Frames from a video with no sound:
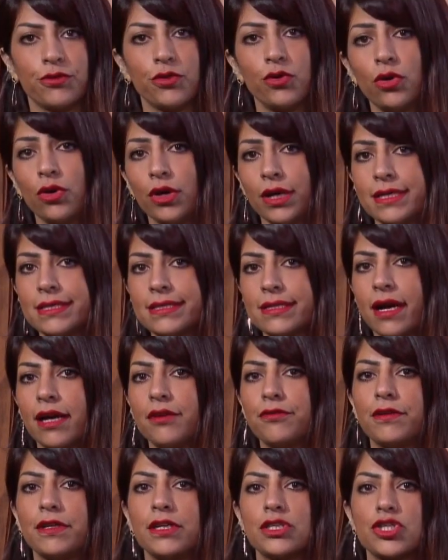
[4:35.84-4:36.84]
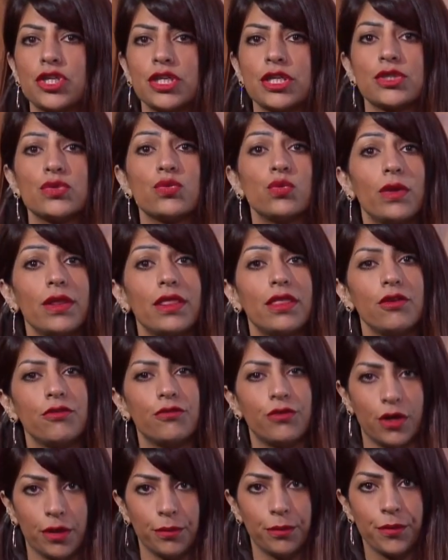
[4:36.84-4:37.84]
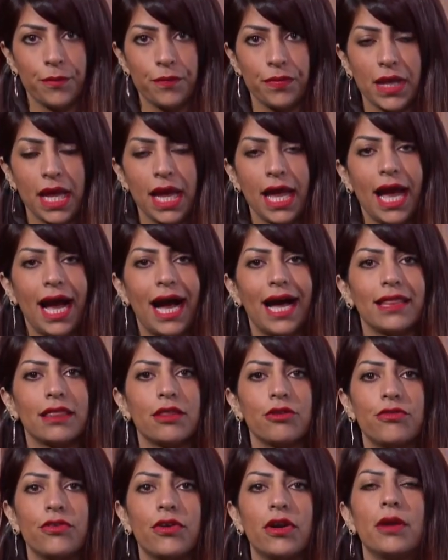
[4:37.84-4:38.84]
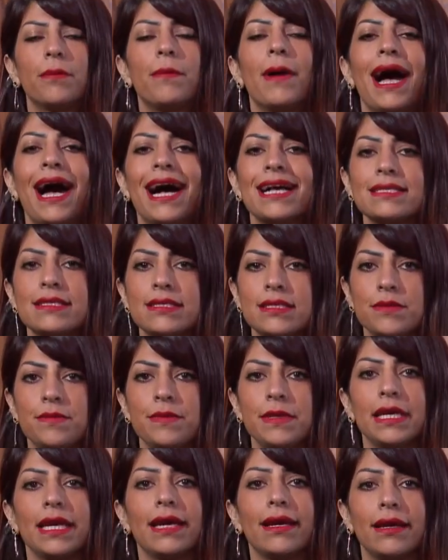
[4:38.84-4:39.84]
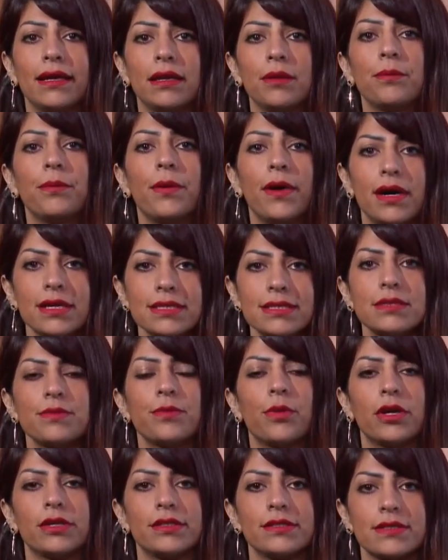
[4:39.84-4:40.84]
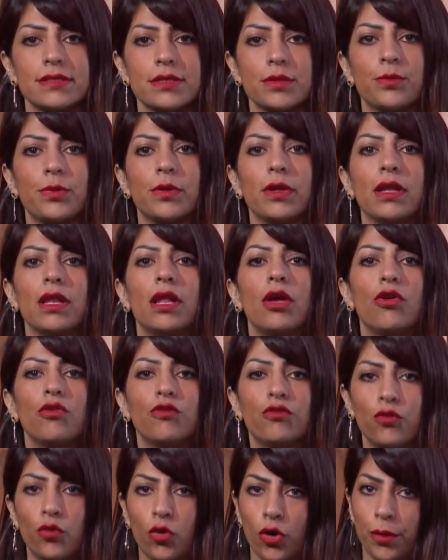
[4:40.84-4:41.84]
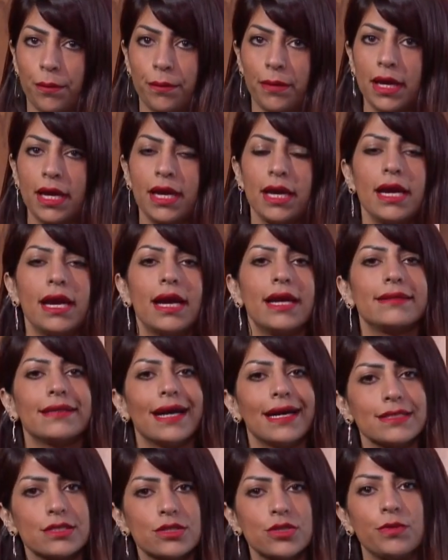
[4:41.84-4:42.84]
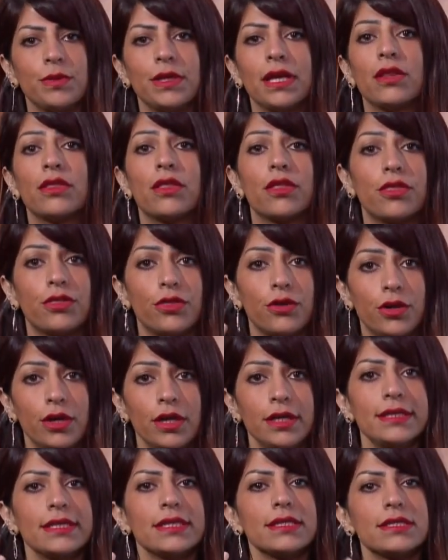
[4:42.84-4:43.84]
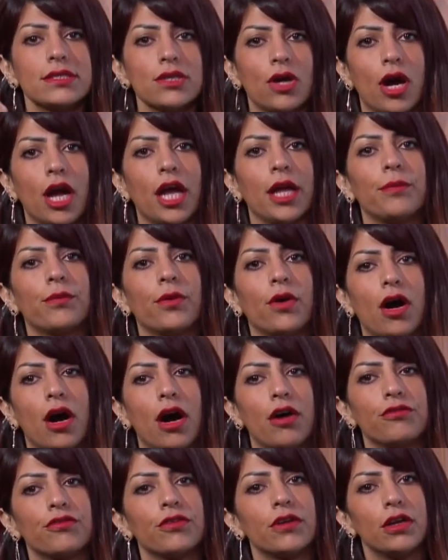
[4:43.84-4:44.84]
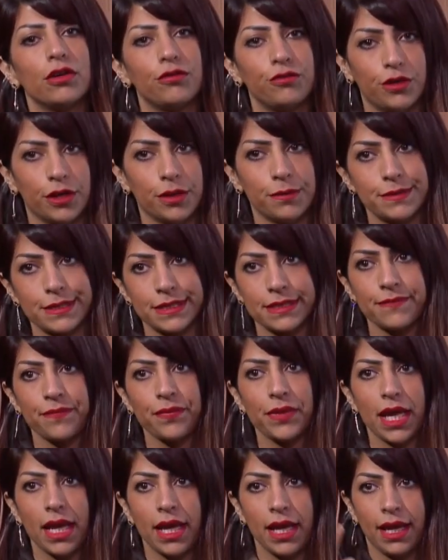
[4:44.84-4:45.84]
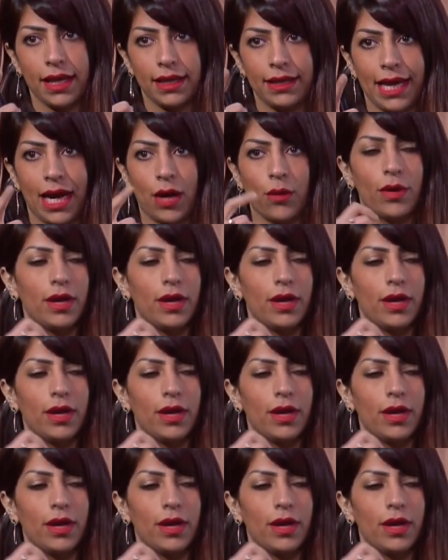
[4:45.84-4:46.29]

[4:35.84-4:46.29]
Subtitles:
course, I finish it with the verb. And the verb has to be in past participle form. It has to be in the third type of verbs. Now,